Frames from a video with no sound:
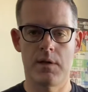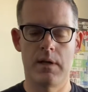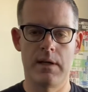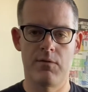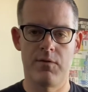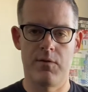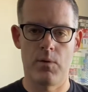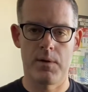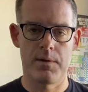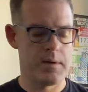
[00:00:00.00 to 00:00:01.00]
in
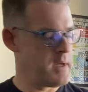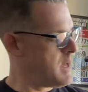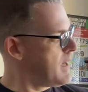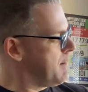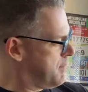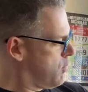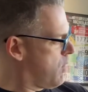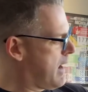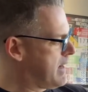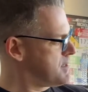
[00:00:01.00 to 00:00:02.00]
fourth. And I'm going to
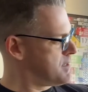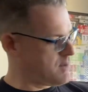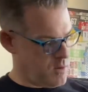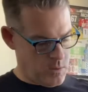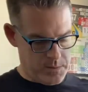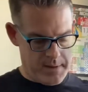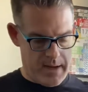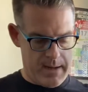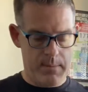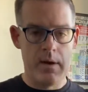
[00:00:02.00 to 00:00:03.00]
watch the whole
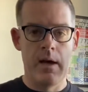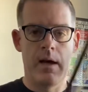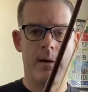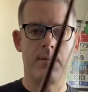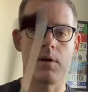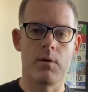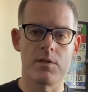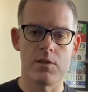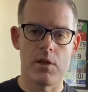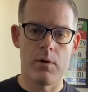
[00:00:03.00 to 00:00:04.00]
time, and I'm going to go as
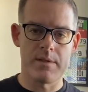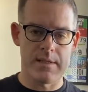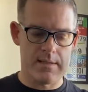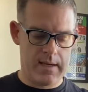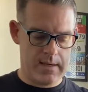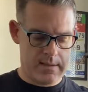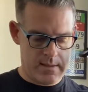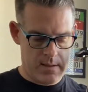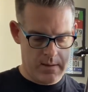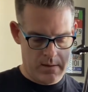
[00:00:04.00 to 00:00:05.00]
slow as it
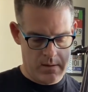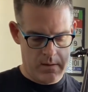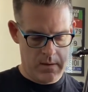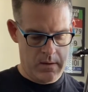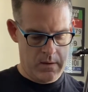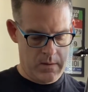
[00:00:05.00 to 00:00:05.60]
takes to